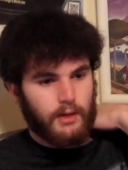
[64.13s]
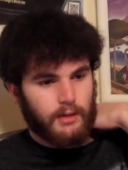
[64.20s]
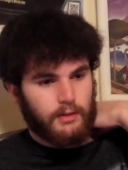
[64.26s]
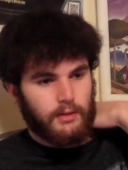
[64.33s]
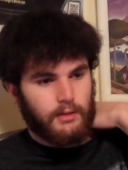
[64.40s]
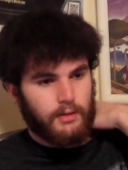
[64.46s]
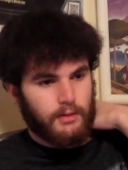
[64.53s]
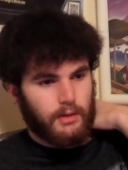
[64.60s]
uh,
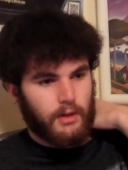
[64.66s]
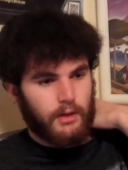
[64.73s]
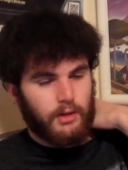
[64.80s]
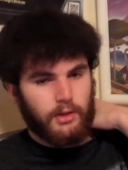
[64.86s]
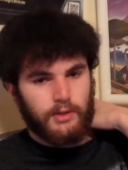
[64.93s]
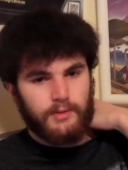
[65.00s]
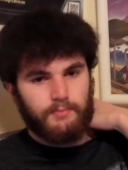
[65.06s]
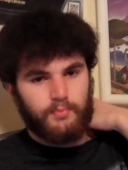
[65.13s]
a
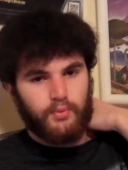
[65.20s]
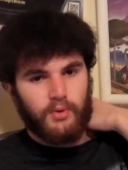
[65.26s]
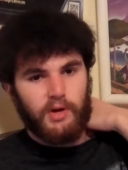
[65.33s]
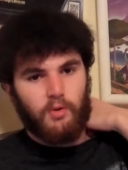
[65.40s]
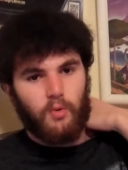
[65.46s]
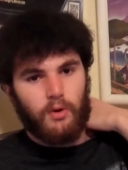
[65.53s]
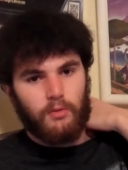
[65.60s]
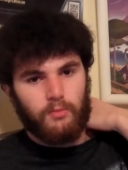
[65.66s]
good
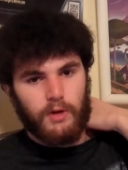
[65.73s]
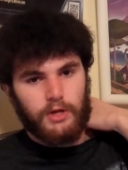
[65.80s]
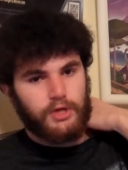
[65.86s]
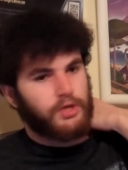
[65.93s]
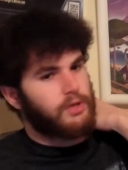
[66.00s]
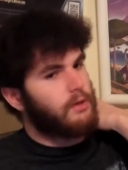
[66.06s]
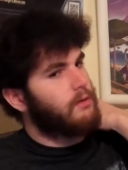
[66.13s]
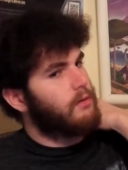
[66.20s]
prequel,
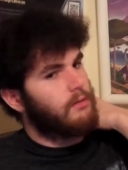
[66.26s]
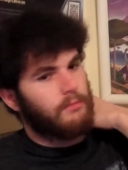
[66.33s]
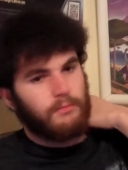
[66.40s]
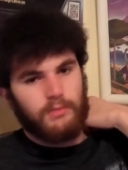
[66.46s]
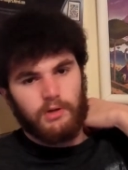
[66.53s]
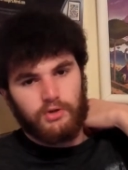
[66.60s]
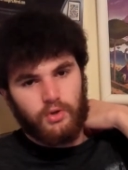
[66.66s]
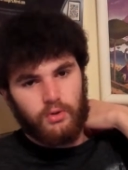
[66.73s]
which
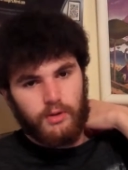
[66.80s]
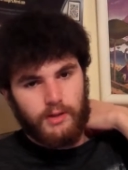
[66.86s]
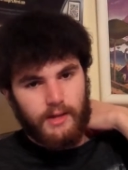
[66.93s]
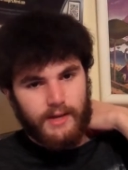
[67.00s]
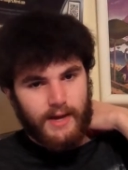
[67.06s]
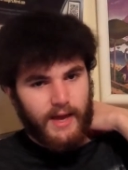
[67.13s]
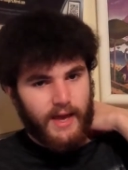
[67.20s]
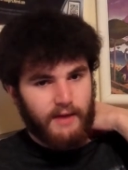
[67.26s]
there's only
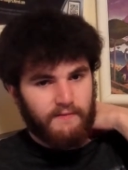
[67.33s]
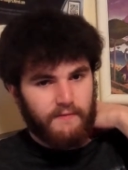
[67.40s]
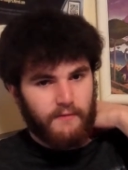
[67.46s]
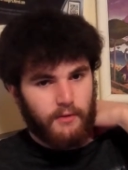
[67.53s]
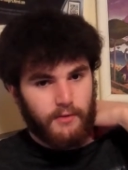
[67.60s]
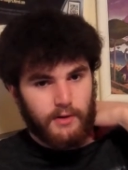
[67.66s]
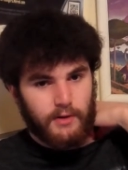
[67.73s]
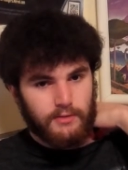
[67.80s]
like a
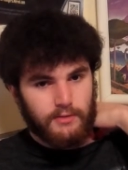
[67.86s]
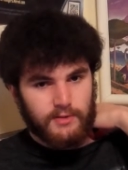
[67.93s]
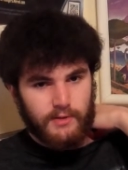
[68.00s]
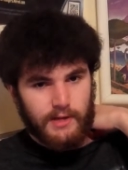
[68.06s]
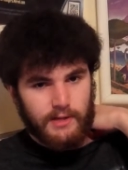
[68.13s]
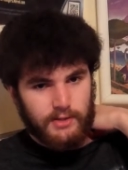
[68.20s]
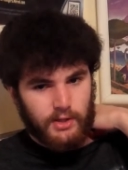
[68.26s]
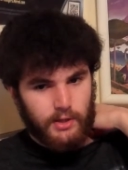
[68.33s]
handful of those, so
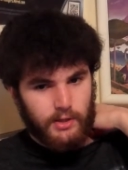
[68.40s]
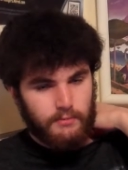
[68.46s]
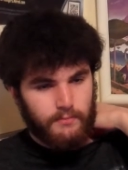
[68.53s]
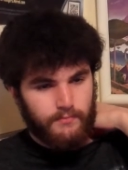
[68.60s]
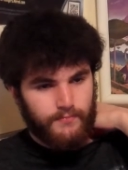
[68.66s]
that's good.